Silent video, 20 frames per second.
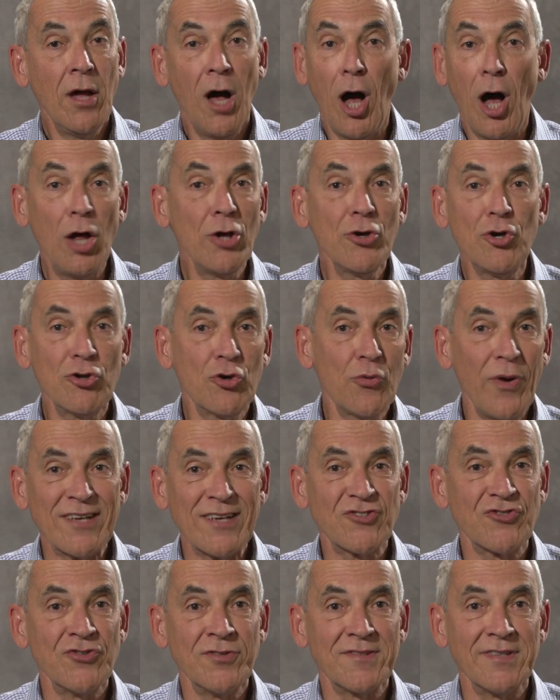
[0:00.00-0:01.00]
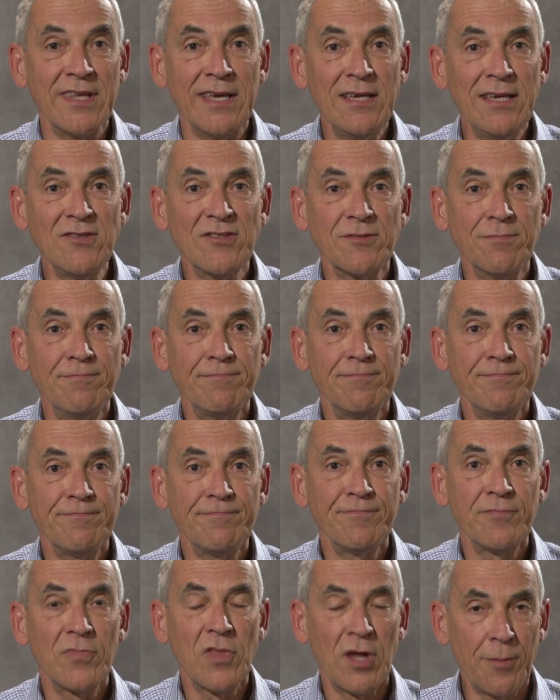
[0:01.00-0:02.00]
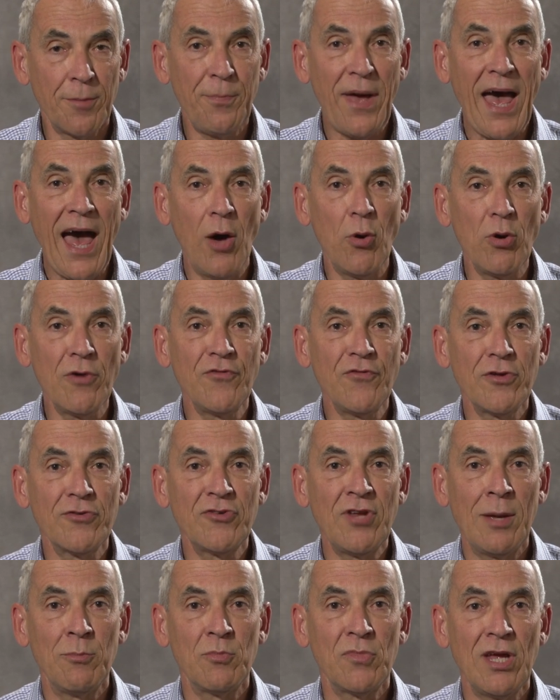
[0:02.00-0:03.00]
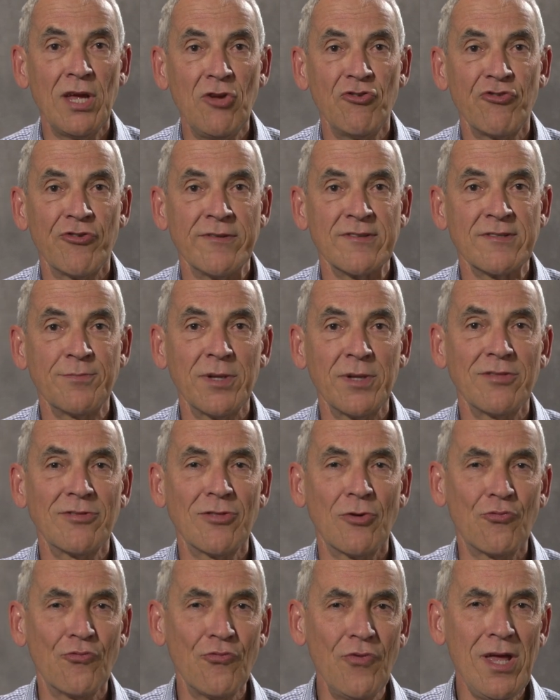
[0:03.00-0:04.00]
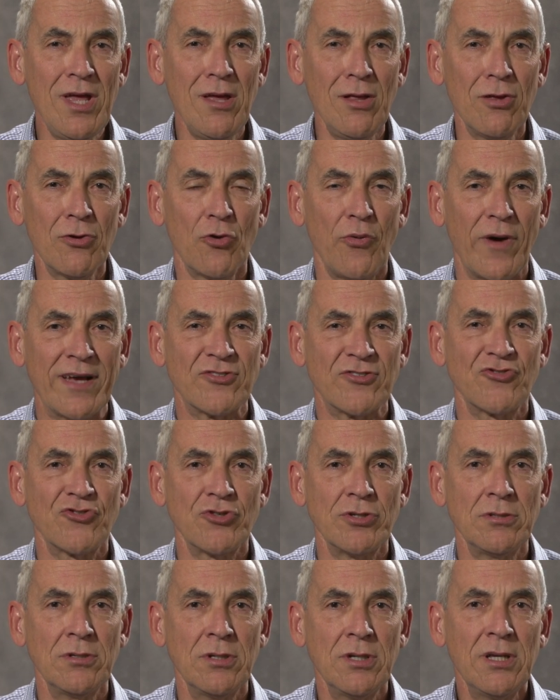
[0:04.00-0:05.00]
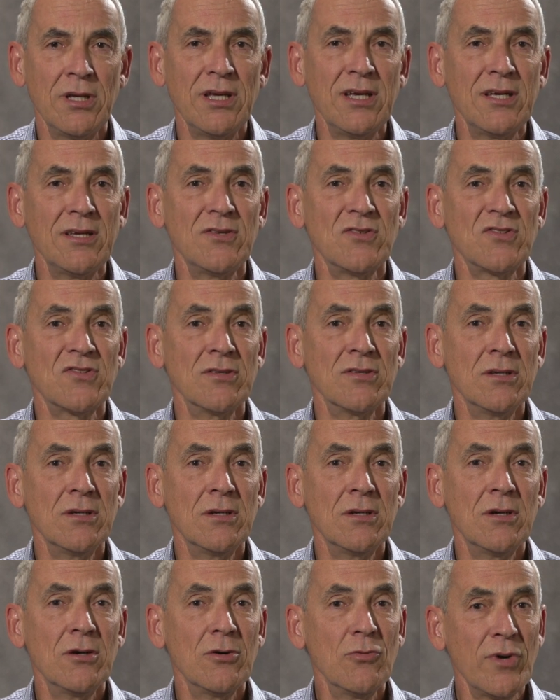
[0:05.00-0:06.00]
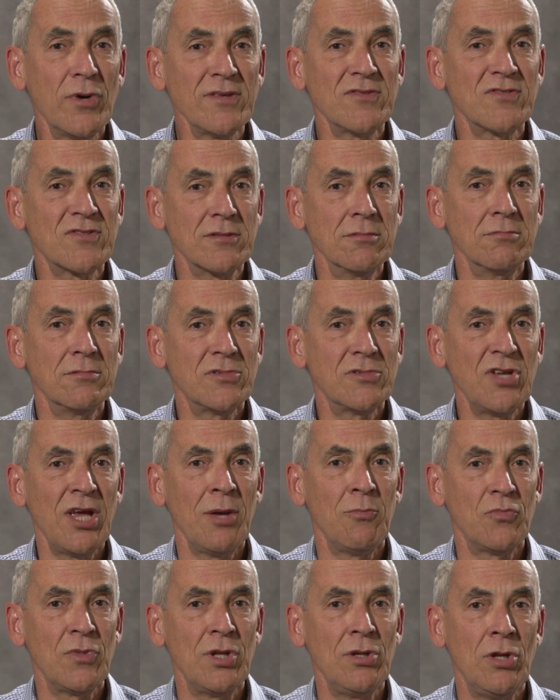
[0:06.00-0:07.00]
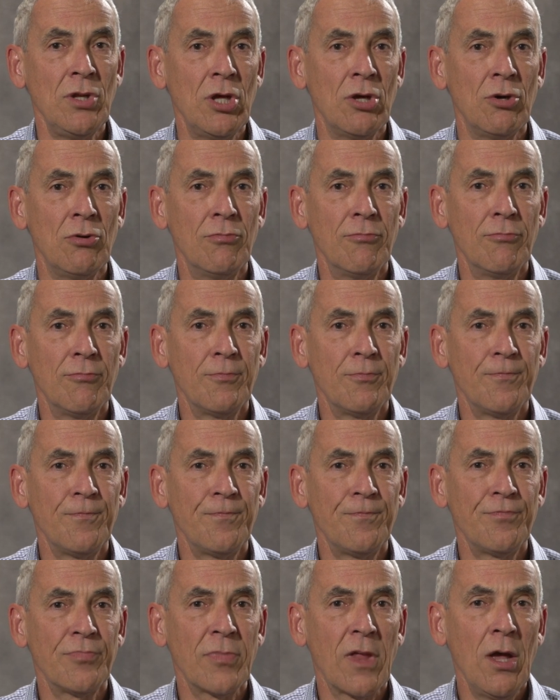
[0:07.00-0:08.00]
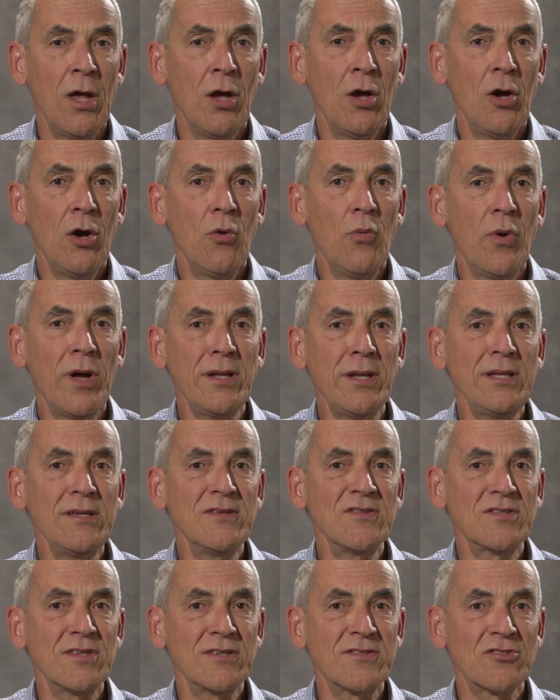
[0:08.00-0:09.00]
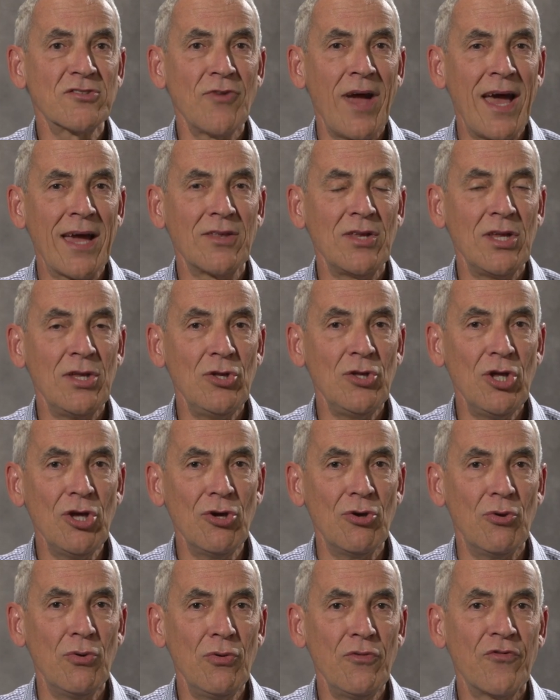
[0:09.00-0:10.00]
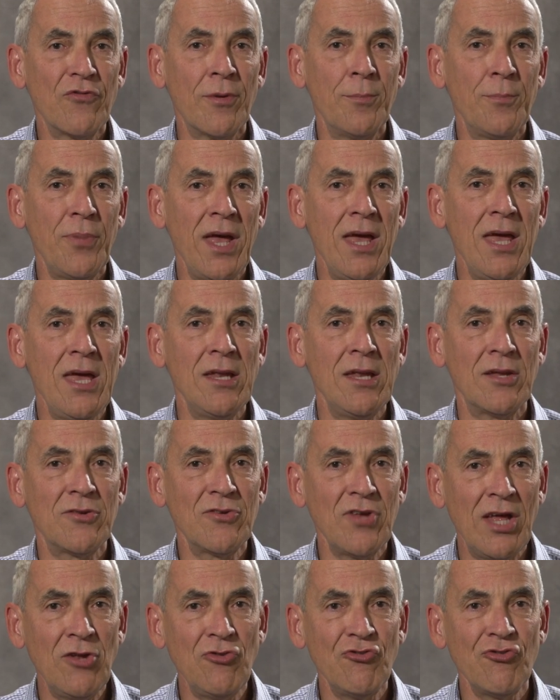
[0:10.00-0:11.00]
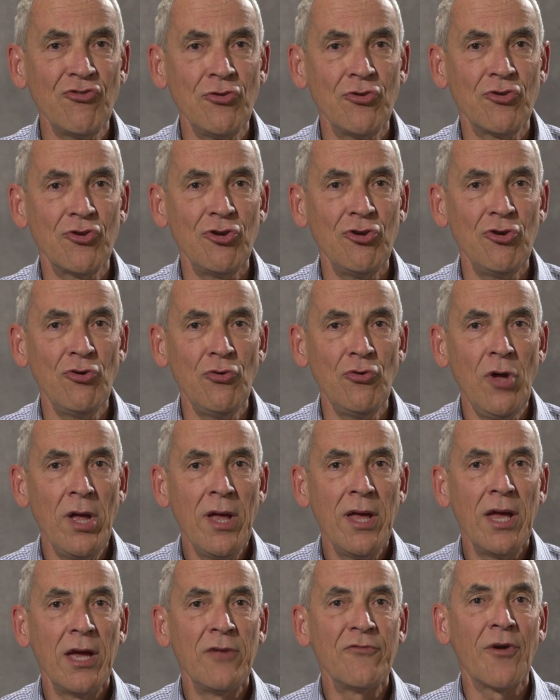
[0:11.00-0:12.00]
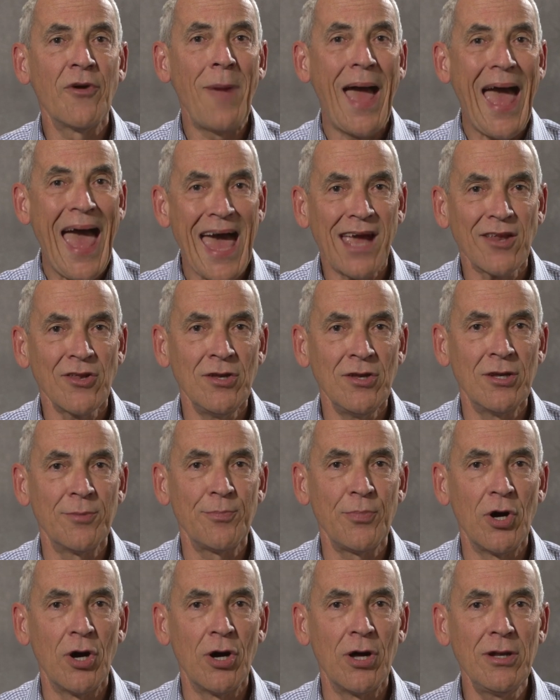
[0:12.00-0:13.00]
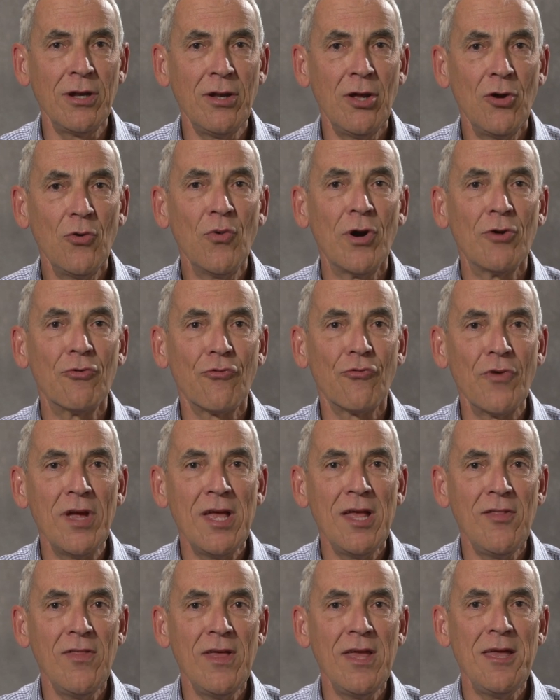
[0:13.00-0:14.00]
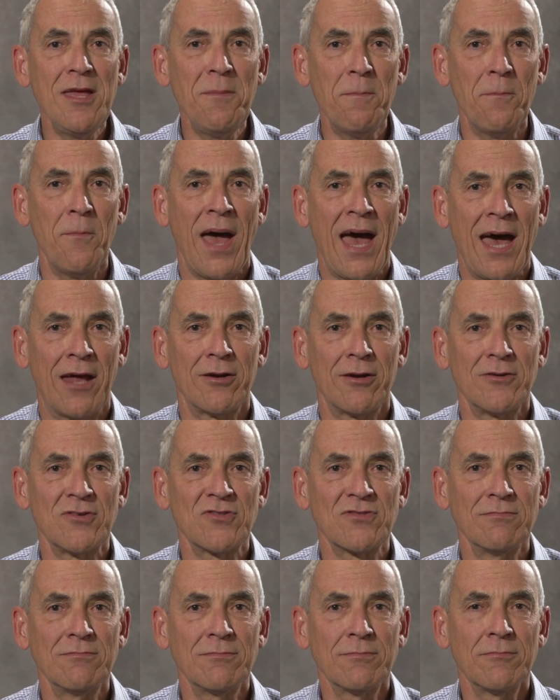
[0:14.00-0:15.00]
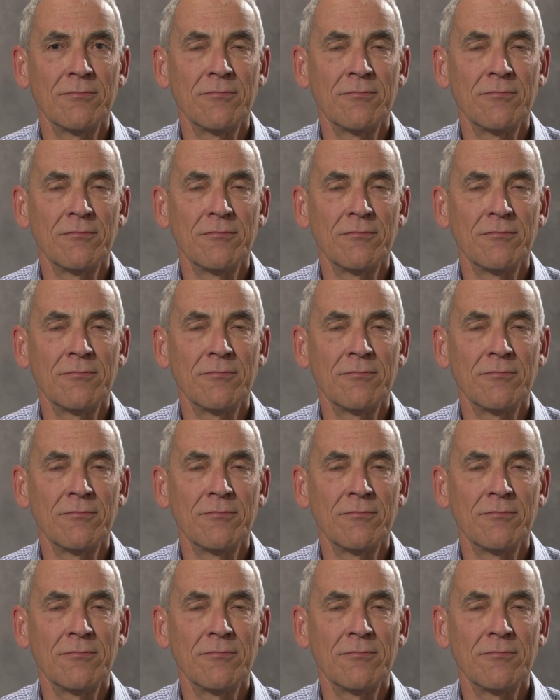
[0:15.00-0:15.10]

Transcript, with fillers: All good questions, these. They're powerful temptations, but the real question is, what's tempting you? What is distracting you from paying attention to and from acting upon what really matters?